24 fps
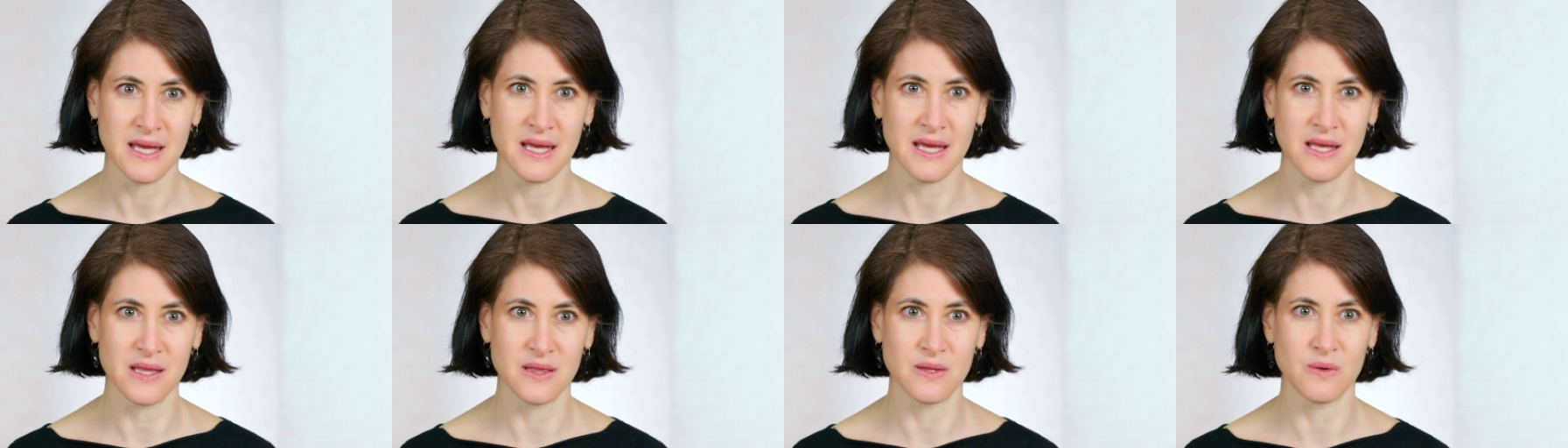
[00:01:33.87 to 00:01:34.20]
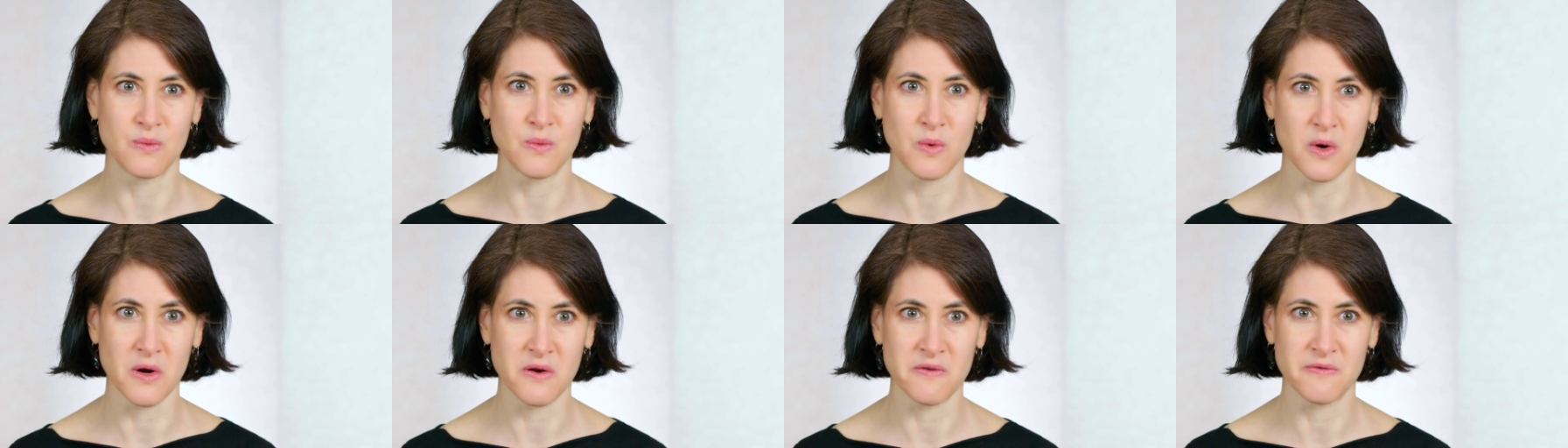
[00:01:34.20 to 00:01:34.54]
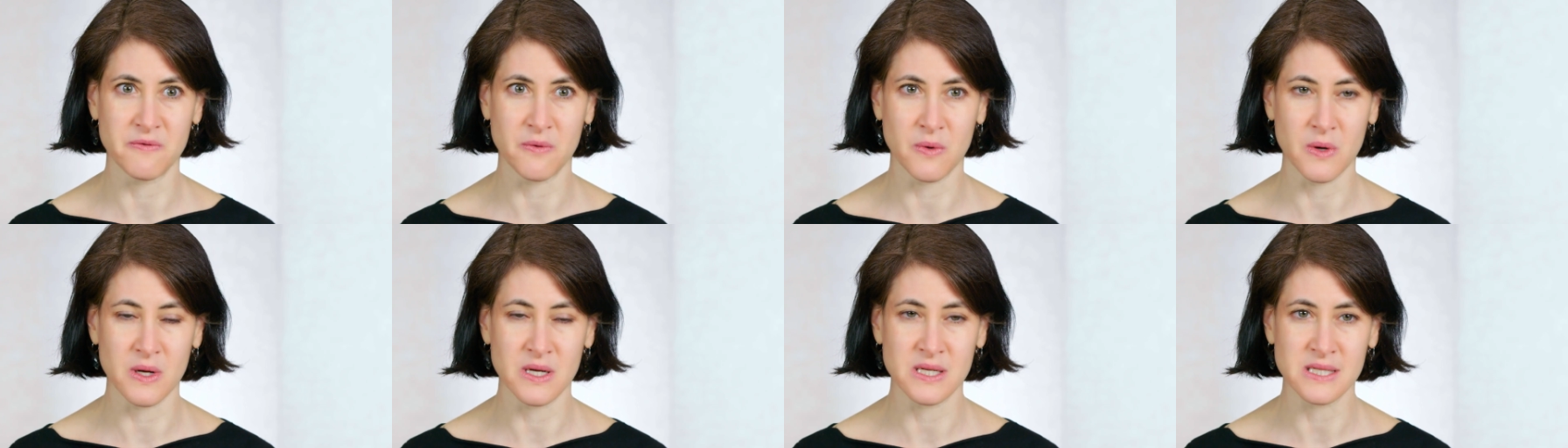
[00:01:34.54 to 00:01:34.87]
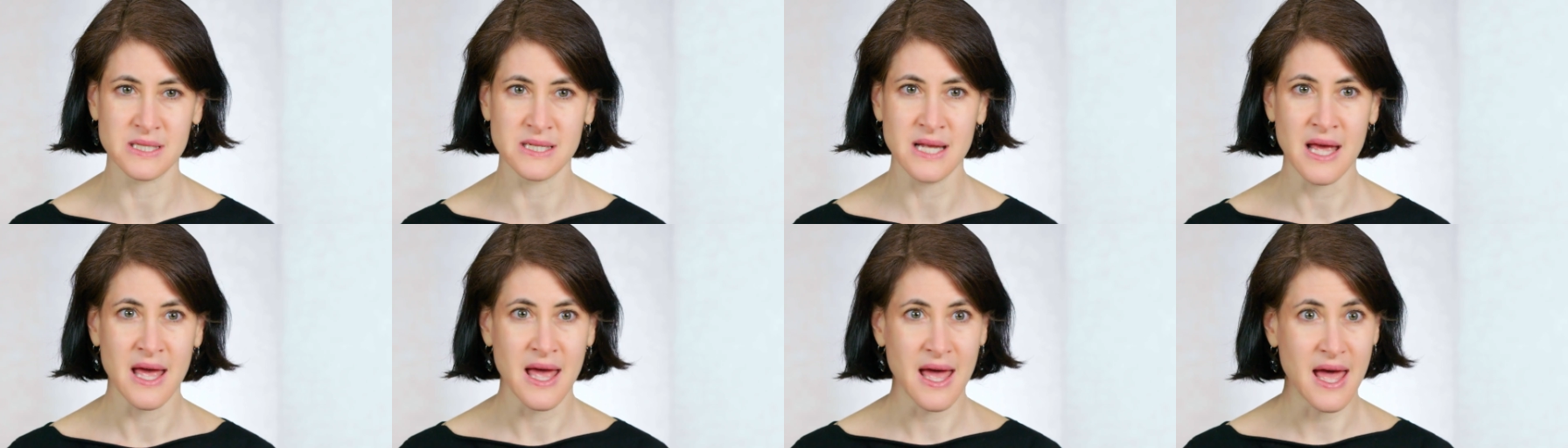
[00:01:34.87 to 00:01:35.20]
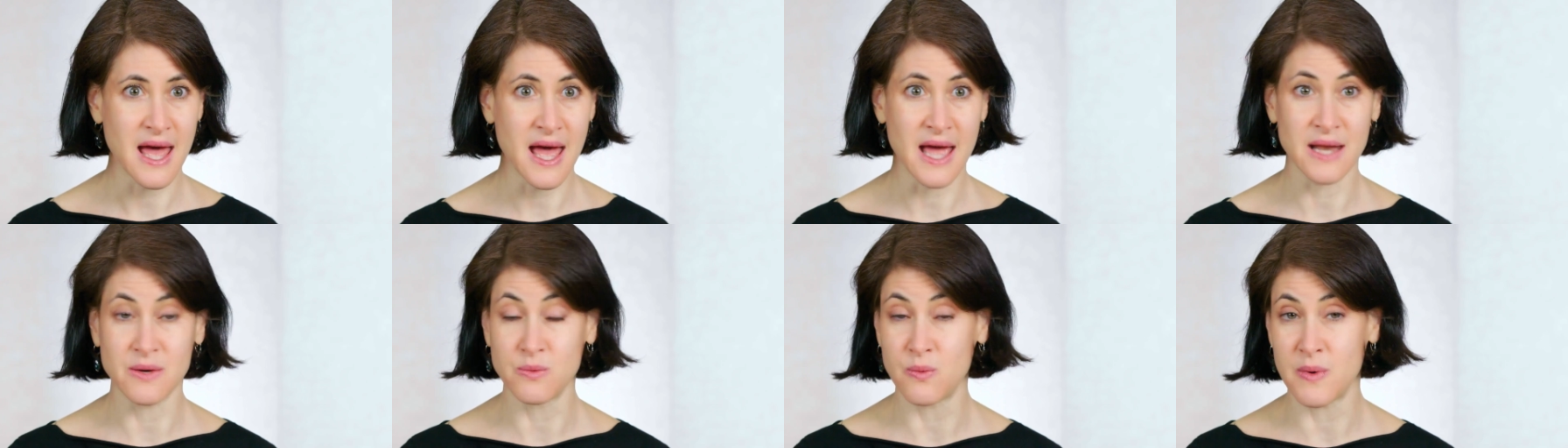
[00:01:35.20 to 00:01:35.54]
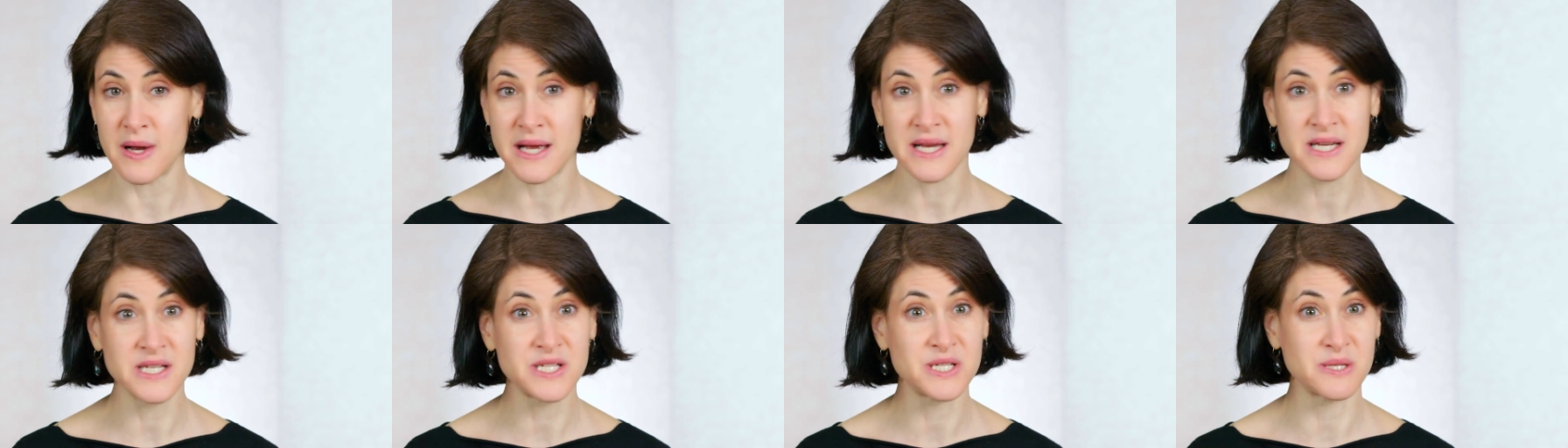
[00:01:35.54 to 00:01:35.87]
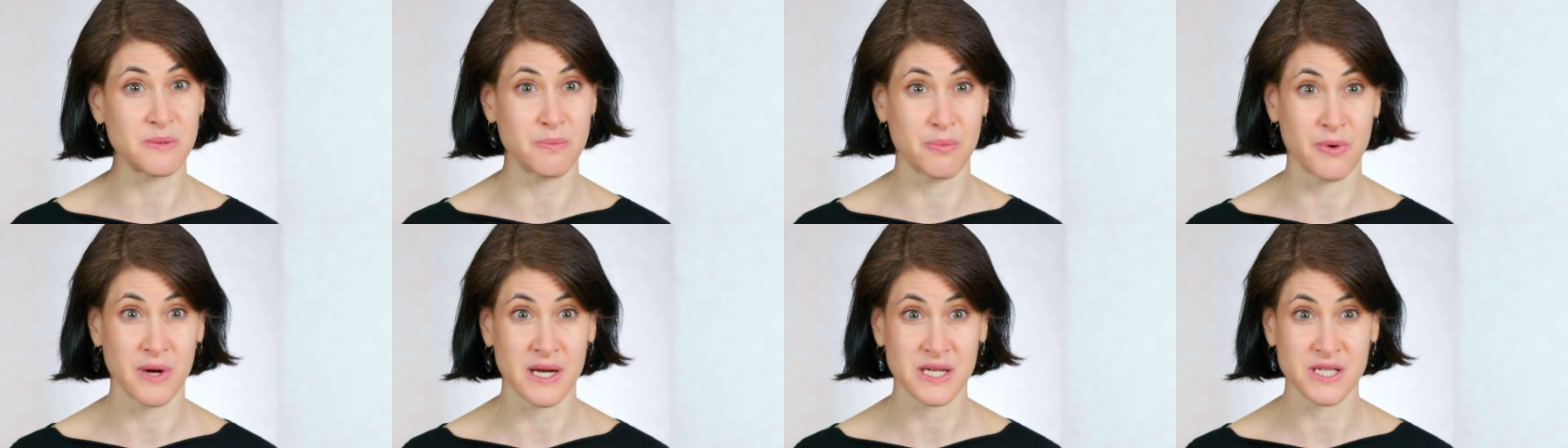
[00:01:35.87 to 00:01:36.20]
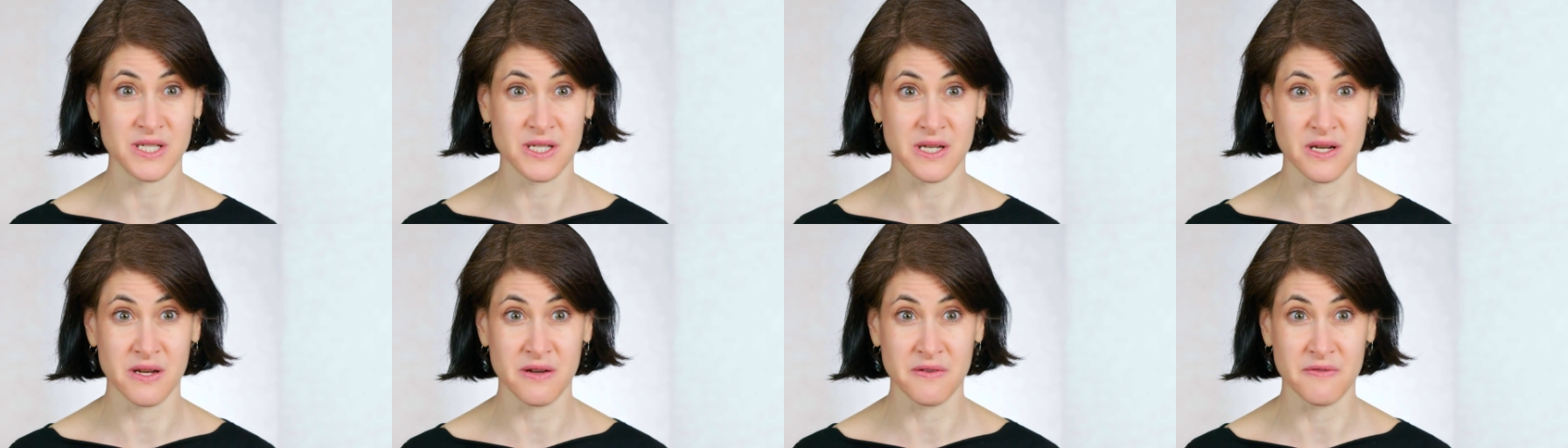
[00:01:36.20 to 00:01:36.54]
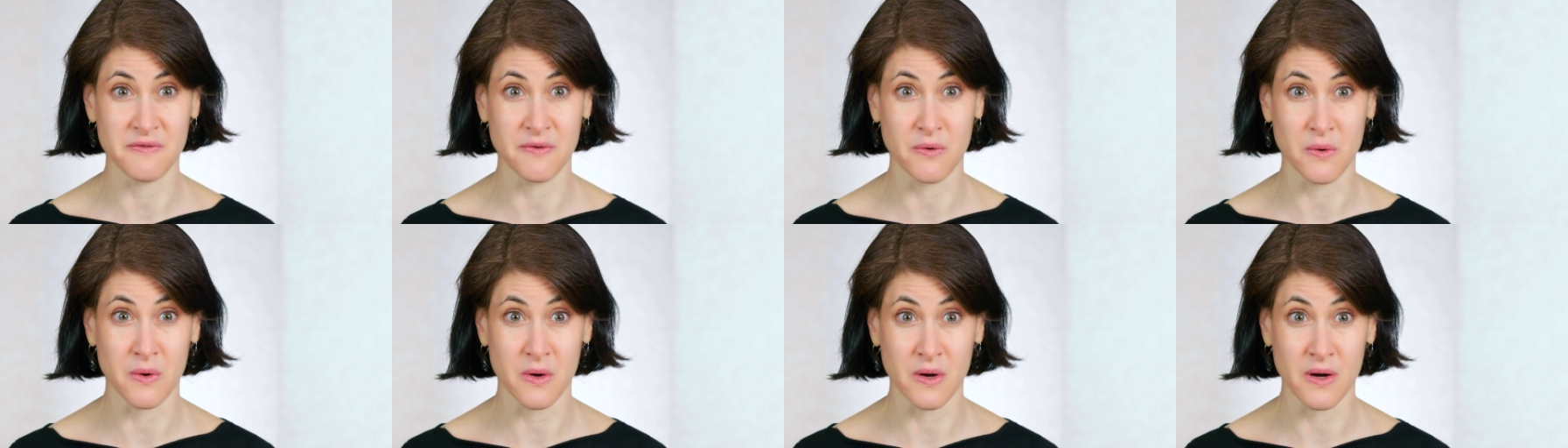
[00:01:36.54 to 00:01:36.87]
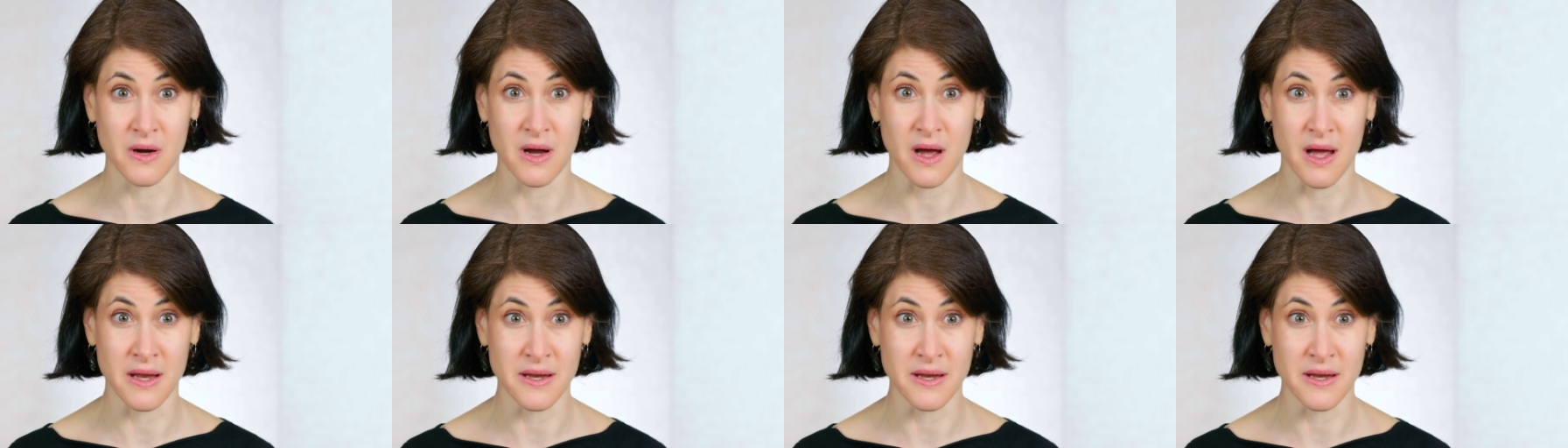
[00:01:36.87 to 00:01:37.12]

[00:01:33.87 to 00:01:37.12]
in the workforce and wage suppression for